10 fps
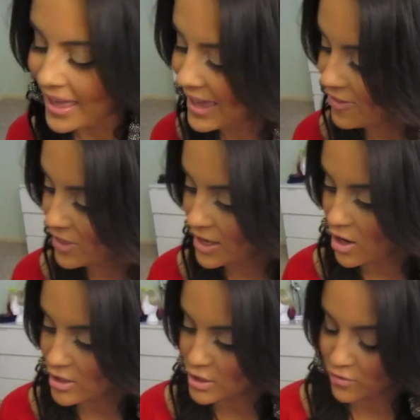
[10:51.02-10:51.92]
and then
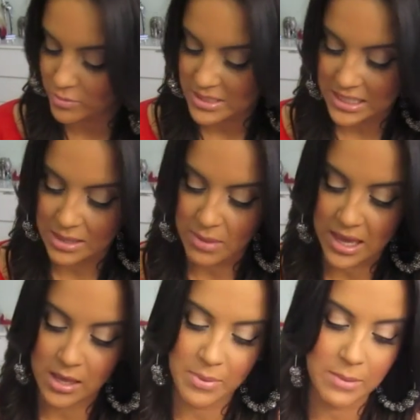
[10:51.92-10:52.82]
also from Sleek
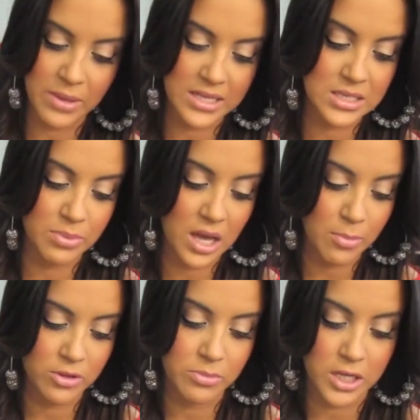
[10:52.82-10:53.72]
Makeup, I picked up a
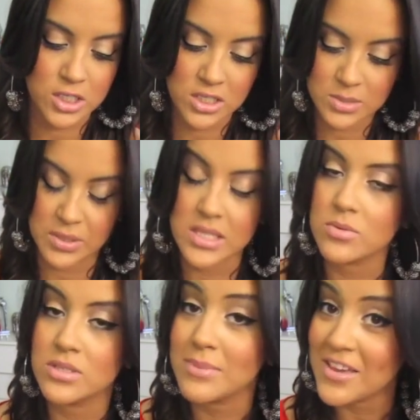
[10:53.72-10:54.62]
couple of blushes, but
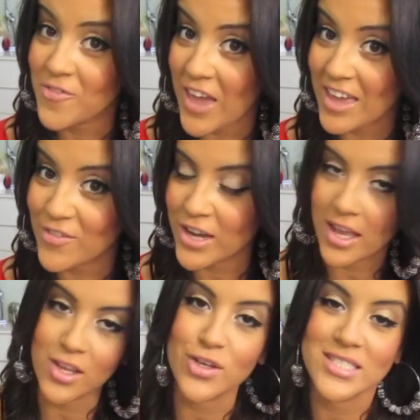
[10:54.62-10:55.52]
this one's my favorite,
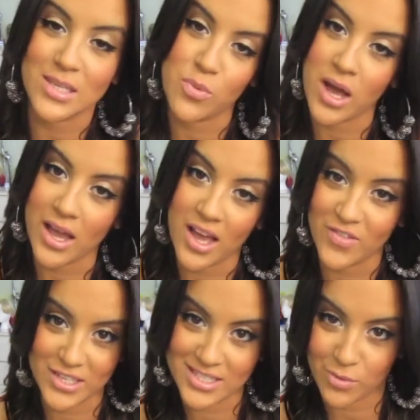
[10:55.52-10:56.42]
and you'll see why,
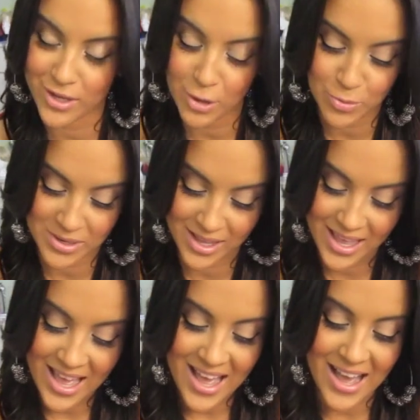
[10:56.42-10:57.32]
obviously, when I open it.
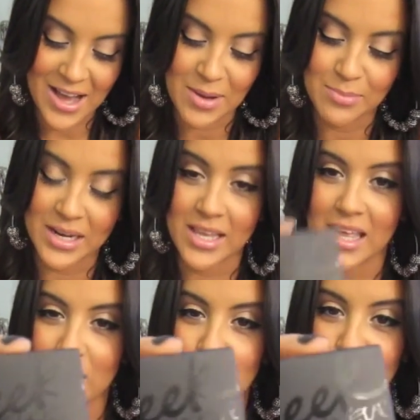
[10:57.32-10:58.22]
Um, but
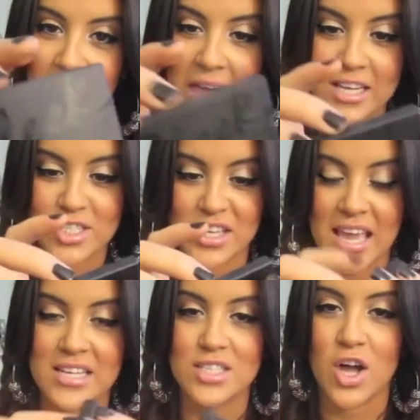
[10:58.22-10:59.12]
again, cute packaging,
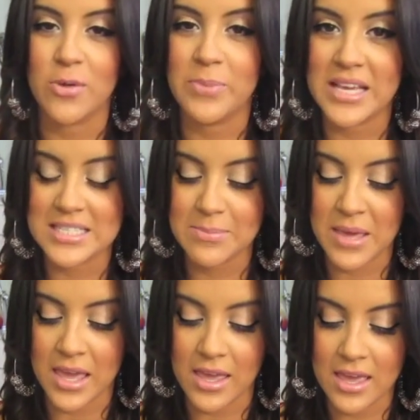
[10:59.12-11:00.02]
and it's called Pixie
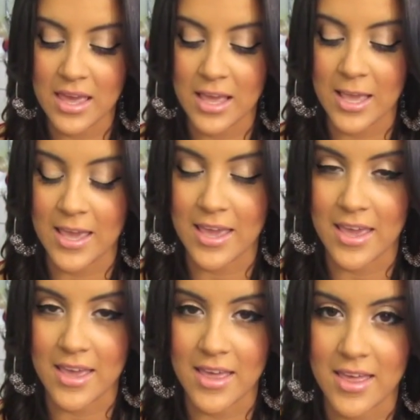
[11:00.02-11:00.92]
Pink,
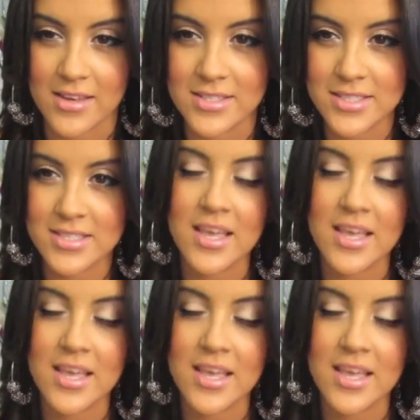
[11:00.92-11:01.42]
and